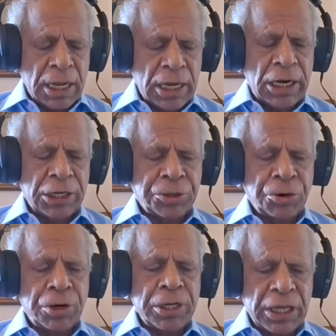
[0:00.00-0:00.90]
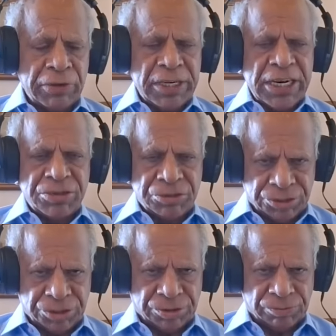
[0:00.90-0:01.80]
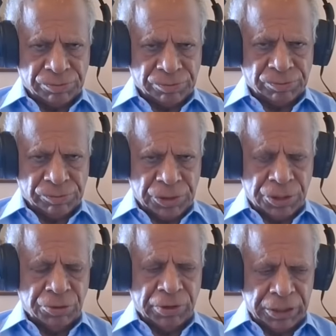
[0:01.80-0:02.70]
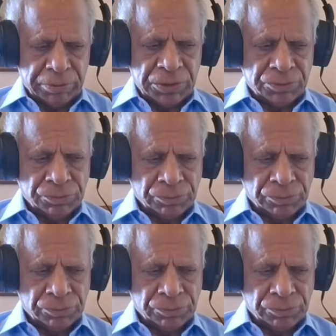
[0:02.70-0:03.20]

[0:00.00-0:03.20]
electronic evidence, you know what I mean?